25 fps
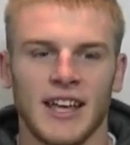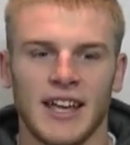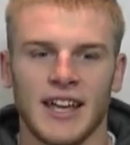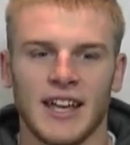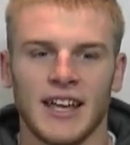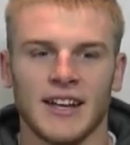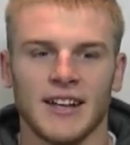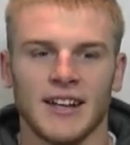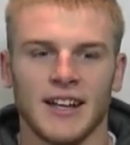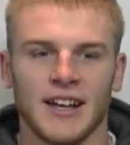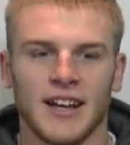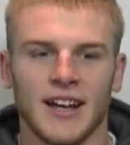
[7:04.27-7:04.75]

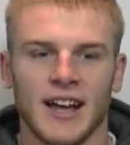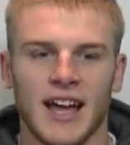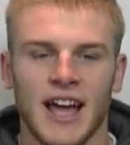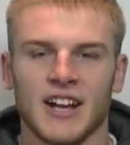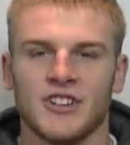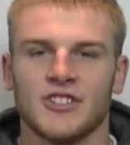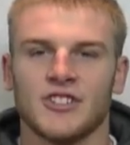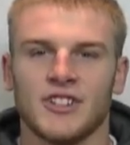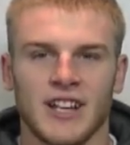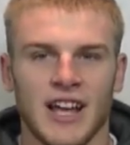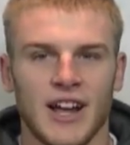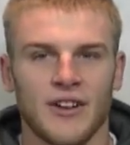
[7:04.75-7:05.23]
and I
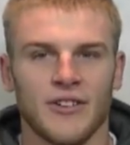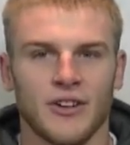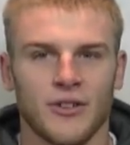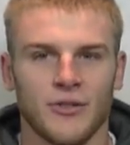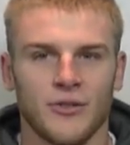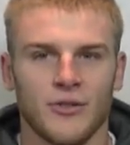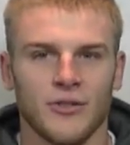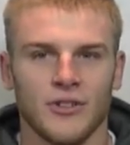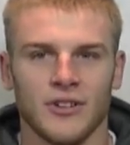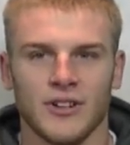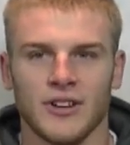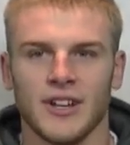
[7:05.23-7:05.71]
actually got
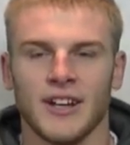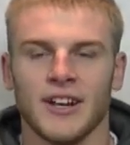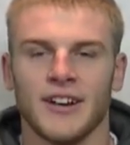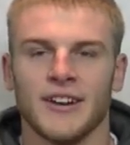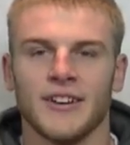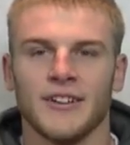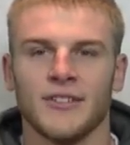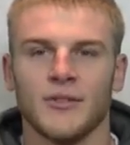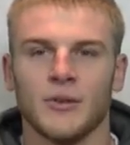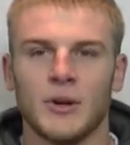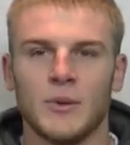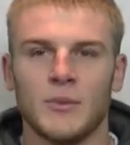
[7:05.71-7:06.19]
recruited
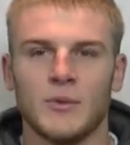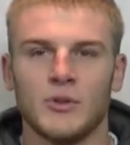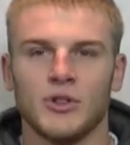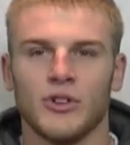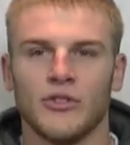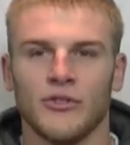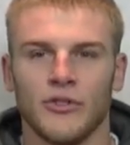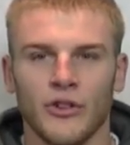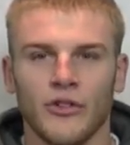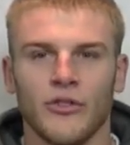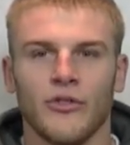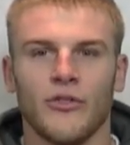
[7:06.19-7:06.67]
here at William
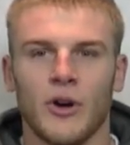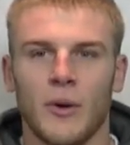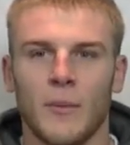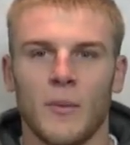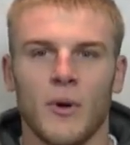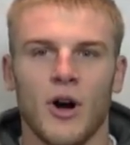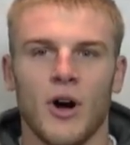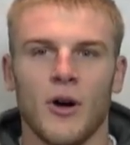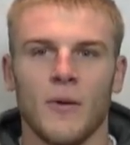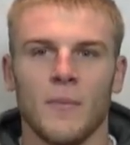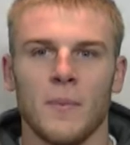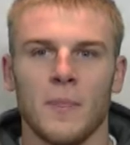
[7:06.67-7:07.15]
Jewell for
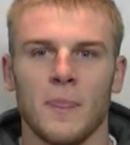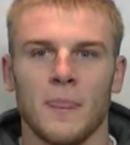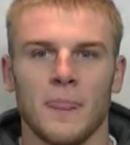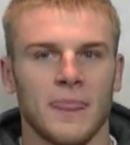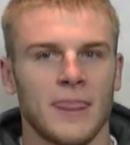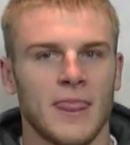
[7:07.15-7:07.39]
football.